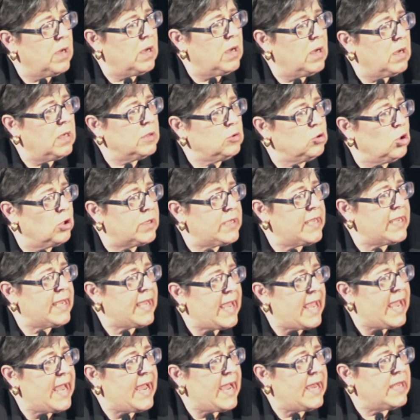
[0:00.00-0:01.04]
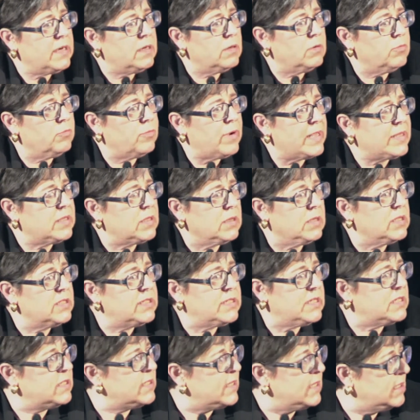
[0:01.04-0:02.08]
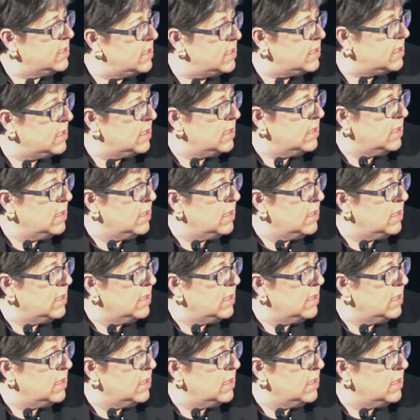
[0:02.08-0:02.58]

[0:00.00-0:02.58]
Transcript: looking at rental assistance,